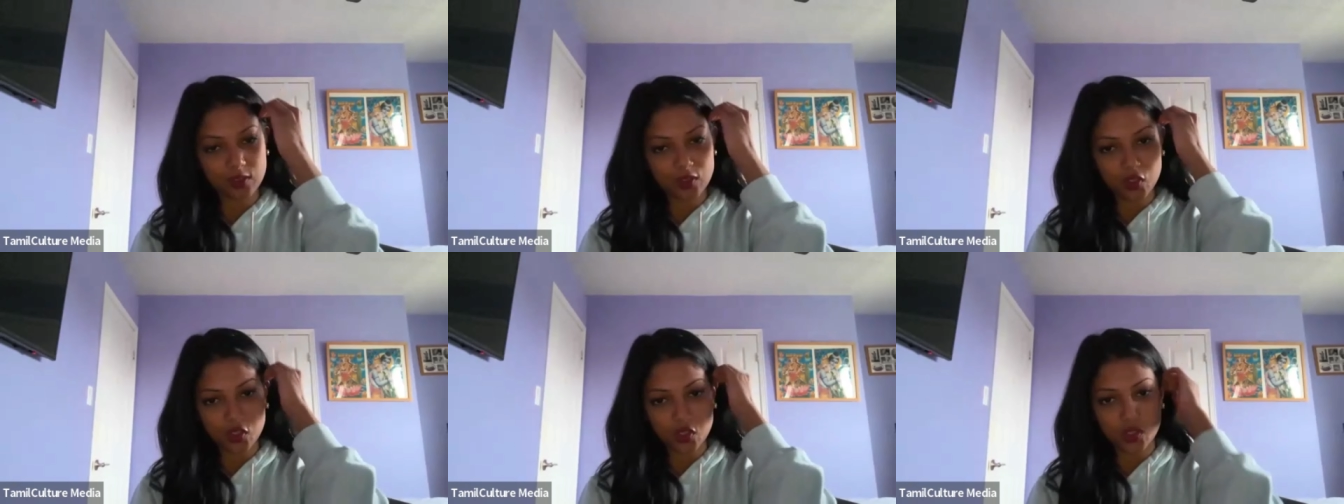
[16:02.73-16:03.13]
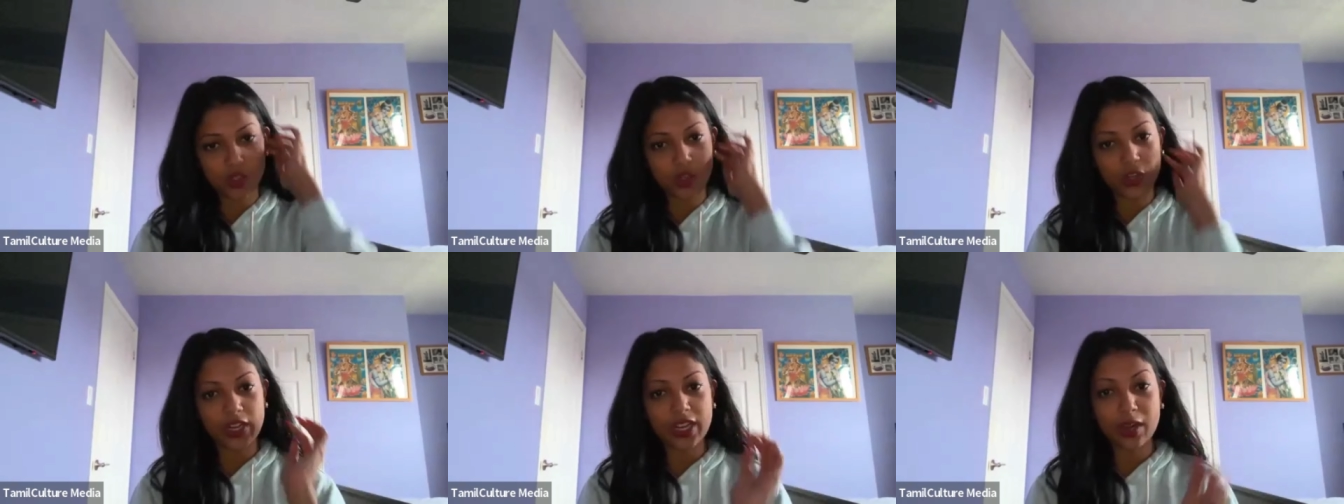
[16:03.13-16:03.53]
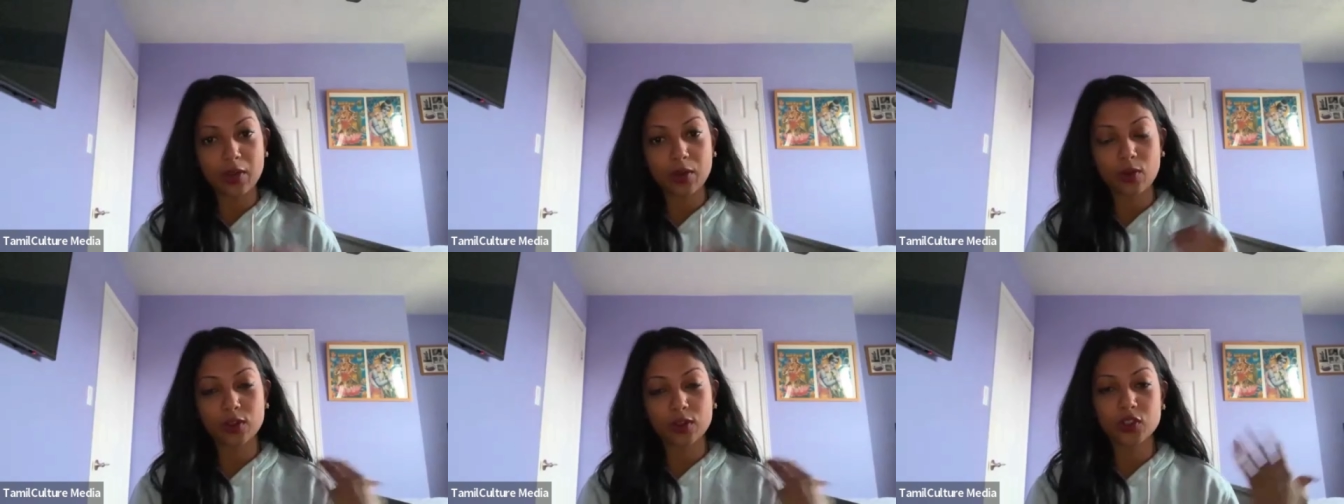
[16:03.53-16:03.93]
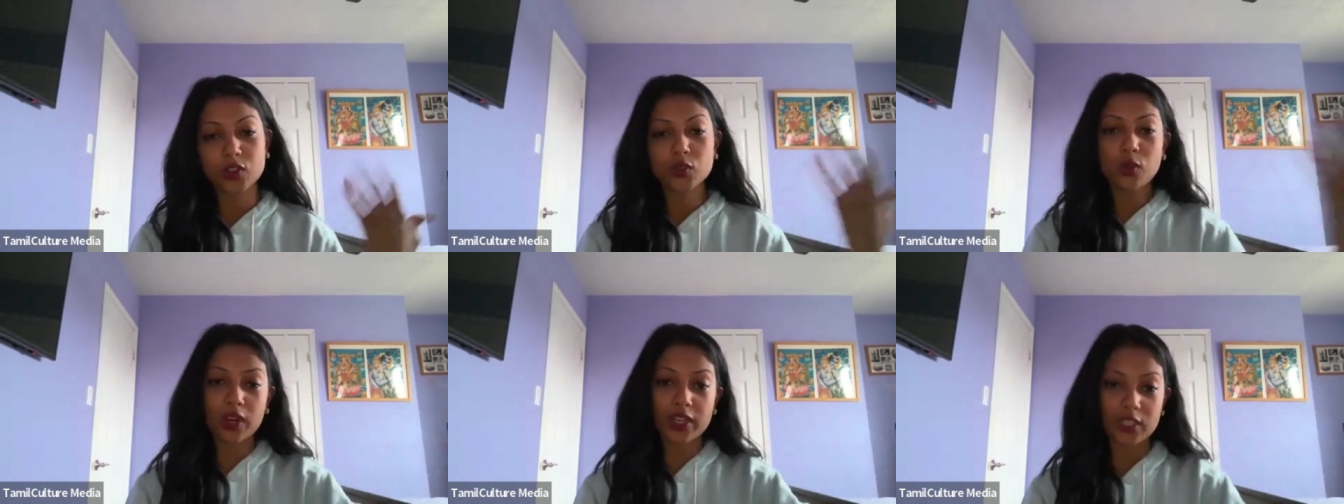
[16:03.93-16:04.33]
just starting out or
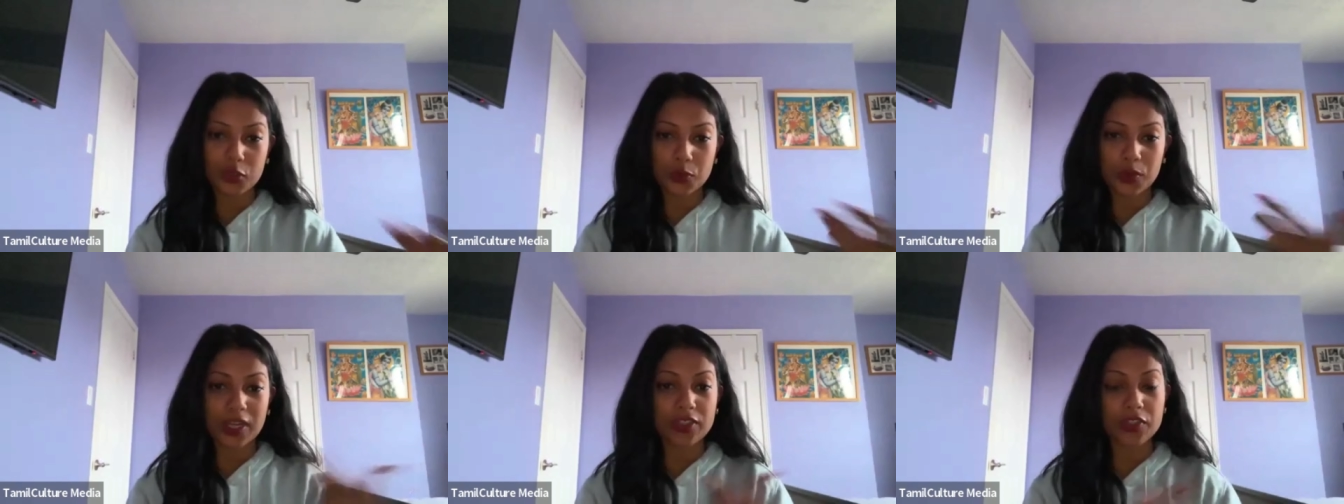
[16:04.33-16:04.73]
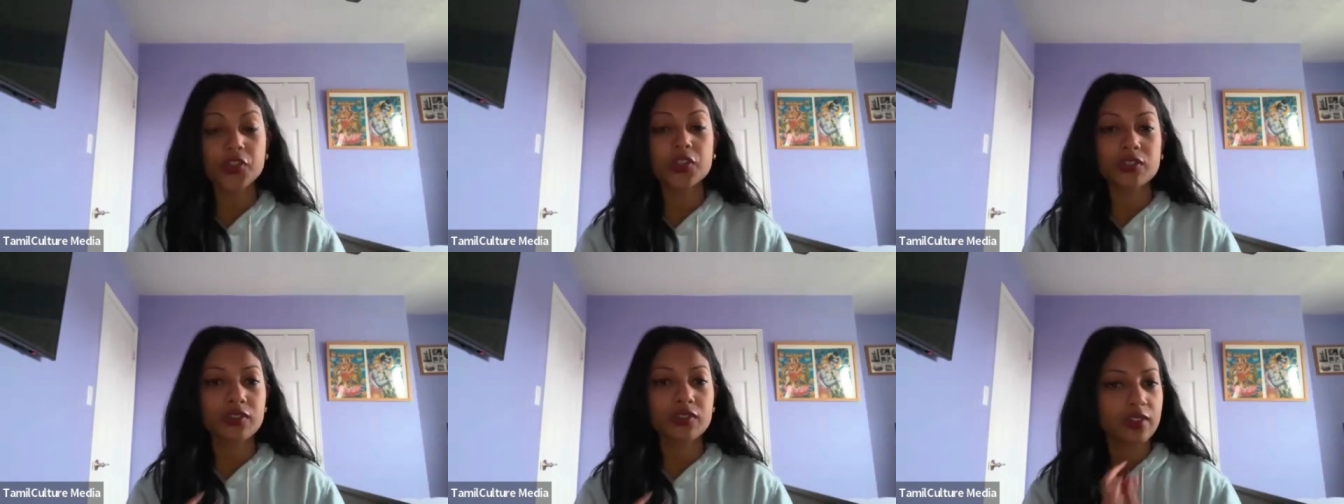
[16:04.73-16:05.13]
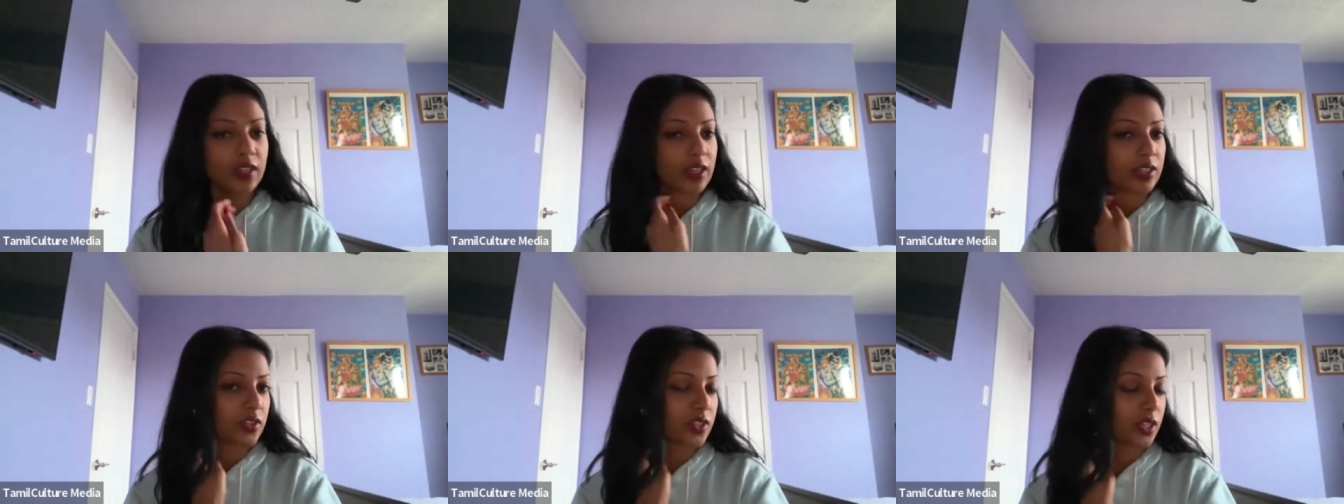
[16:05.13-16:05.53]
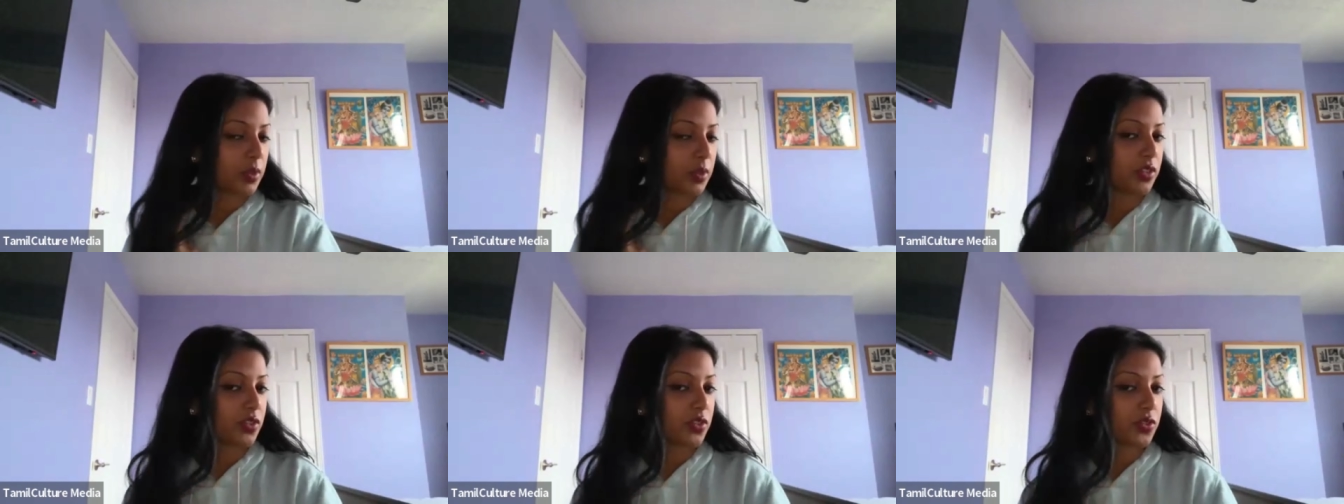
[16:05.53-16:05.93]
trying to enter the
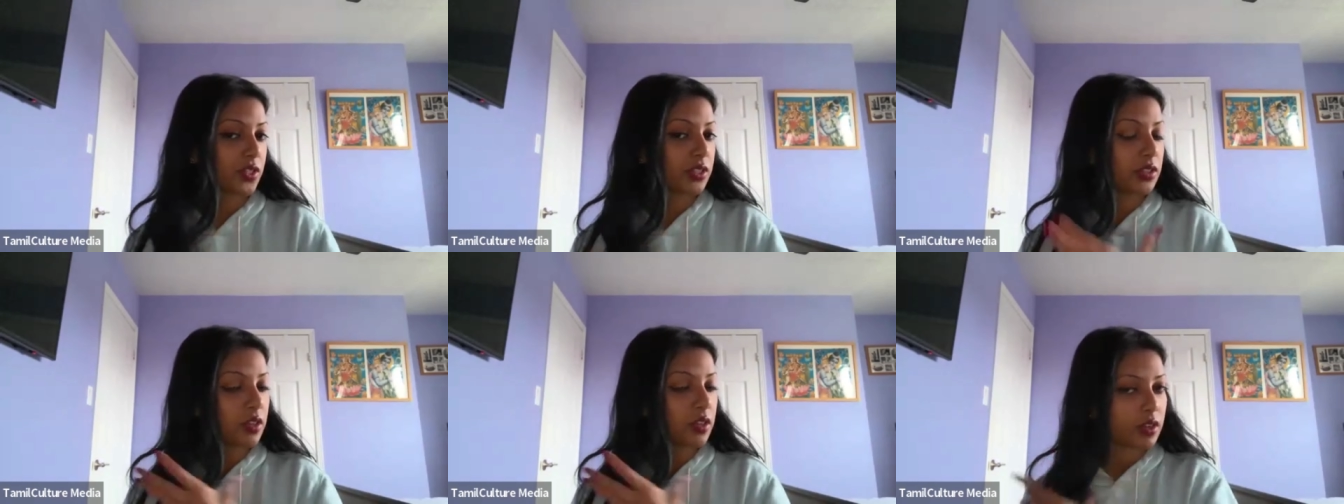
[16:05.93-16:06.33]
entertainment industry?